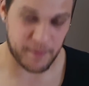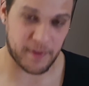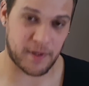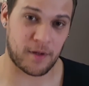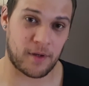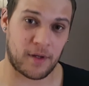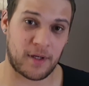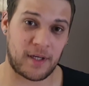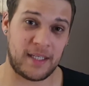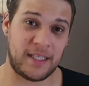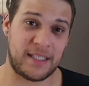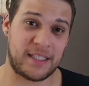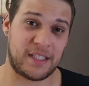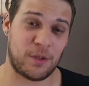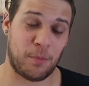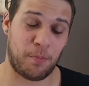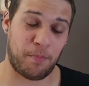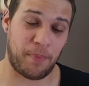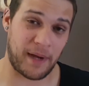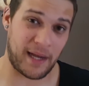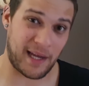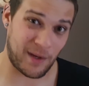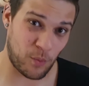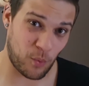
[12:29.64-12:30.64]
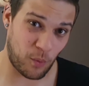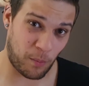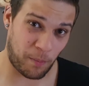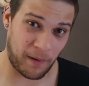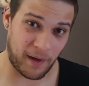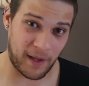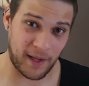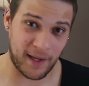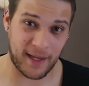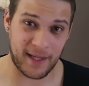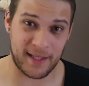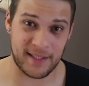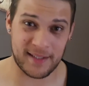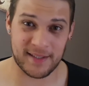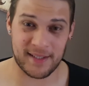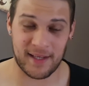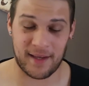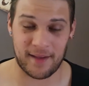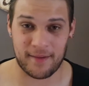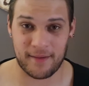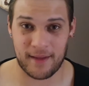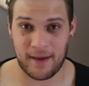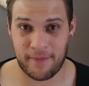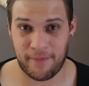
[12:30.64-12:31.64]
but not least, Japan will play against
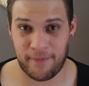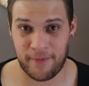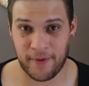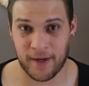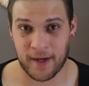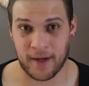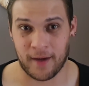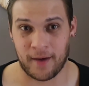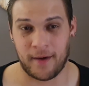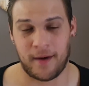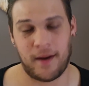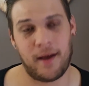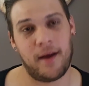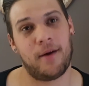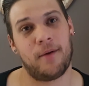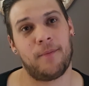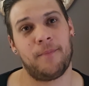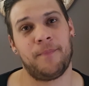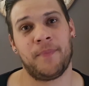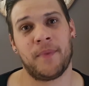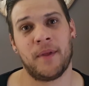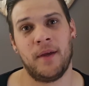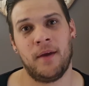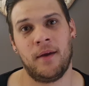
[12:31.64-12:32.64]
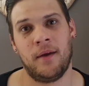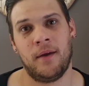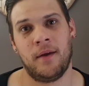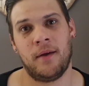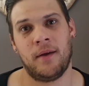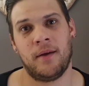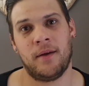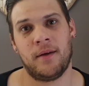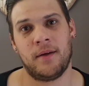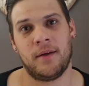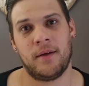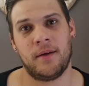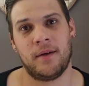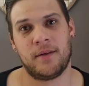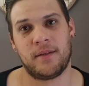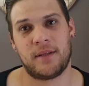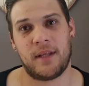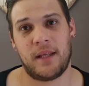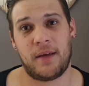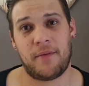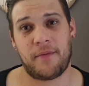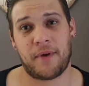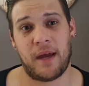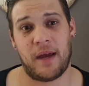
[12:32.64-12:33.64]
South Africa. Now,
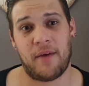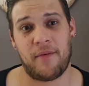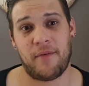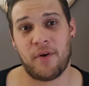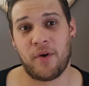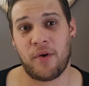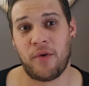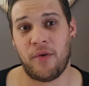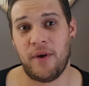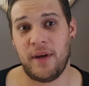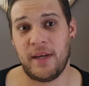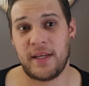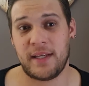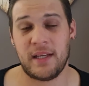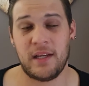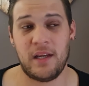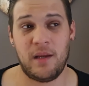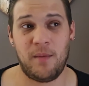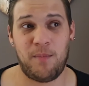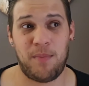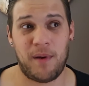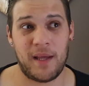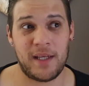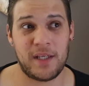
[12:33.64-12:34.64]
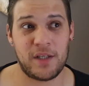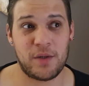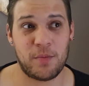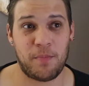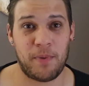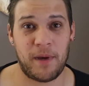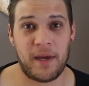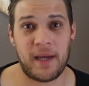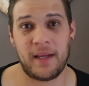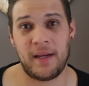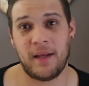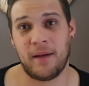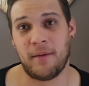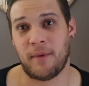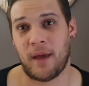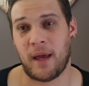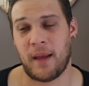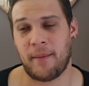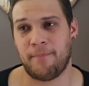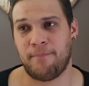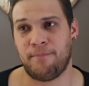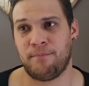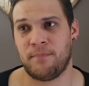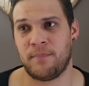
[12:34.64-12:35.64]
South Africa having recently played Japan
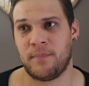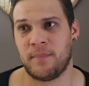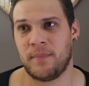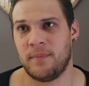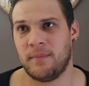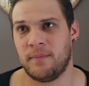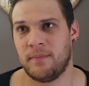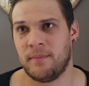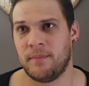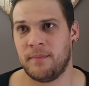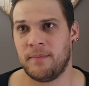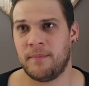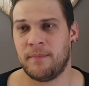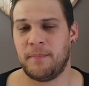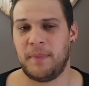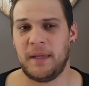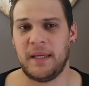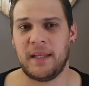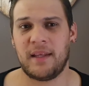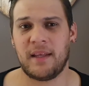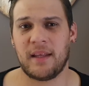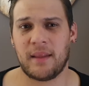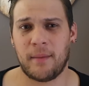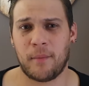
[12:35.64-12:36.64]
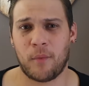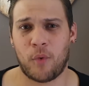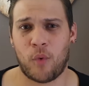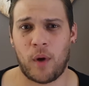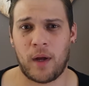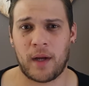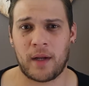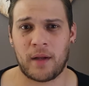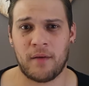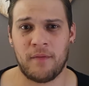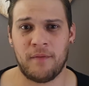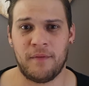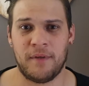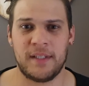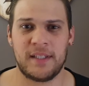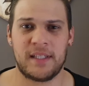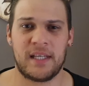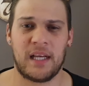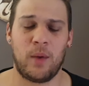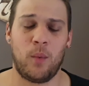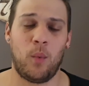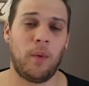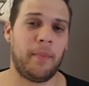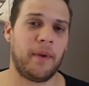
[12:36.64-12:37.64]
and beating them quite
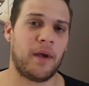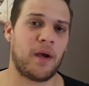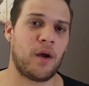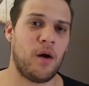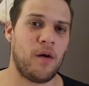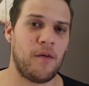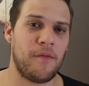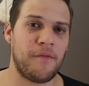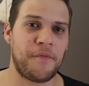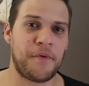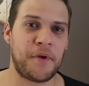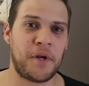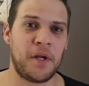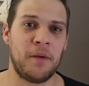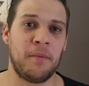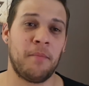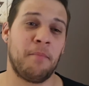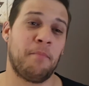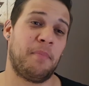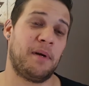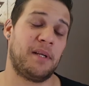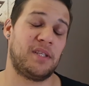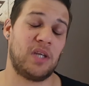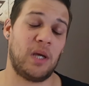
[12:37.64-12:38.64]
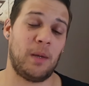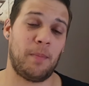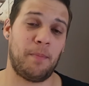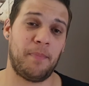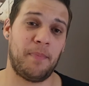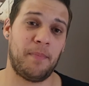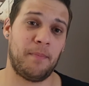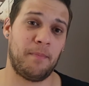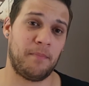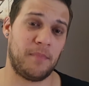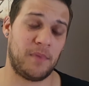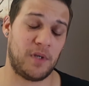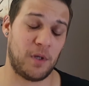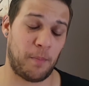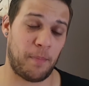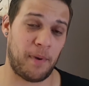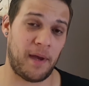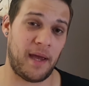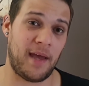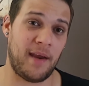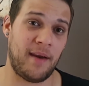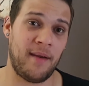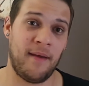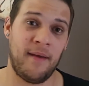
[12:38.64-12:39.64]
convincingly will be confident. But
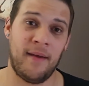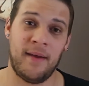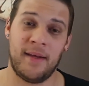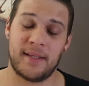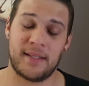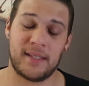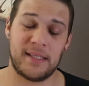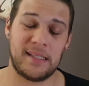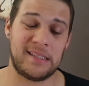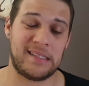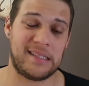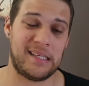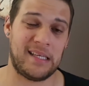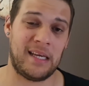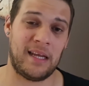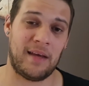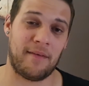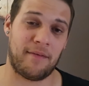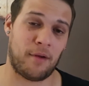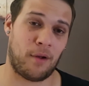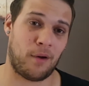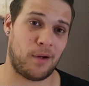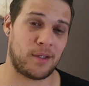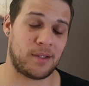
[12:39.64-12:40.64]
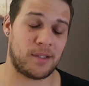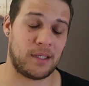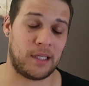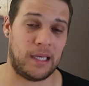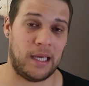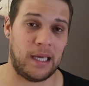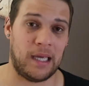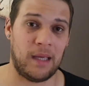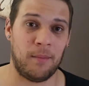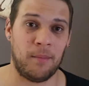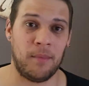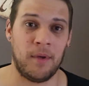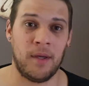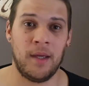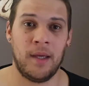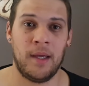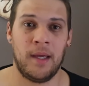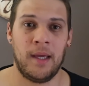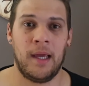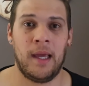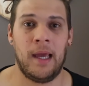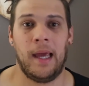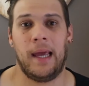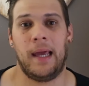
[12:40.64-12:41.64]
Japan, since then, have not lost a game.
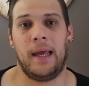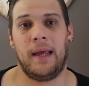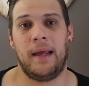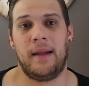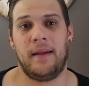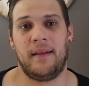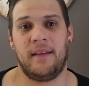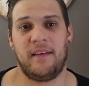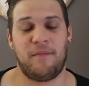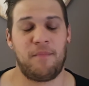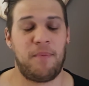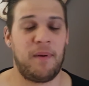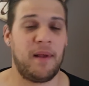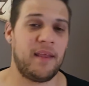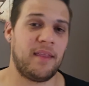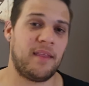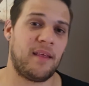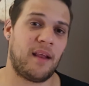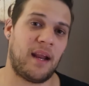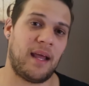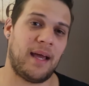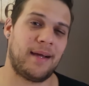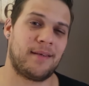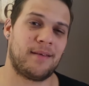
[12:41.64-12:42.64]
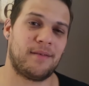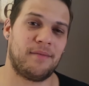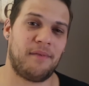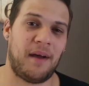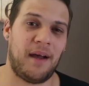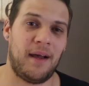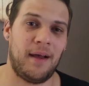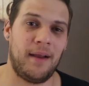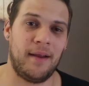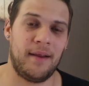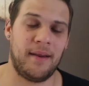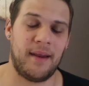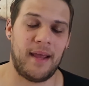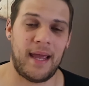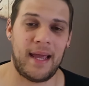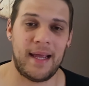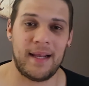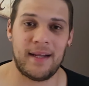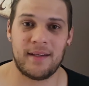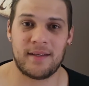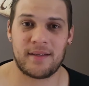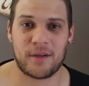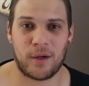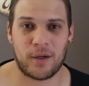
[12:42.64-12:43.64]
And they've played the likes of Ireland
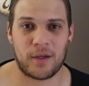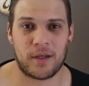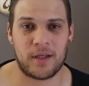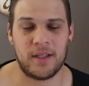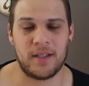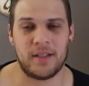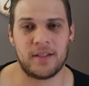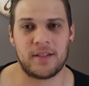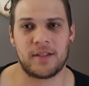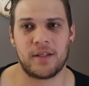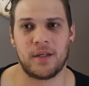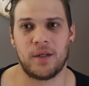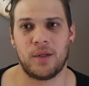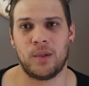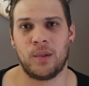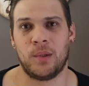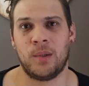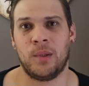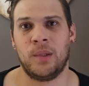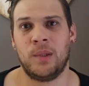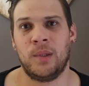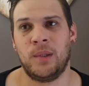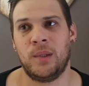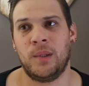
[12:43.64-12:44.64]
and Scotland. So,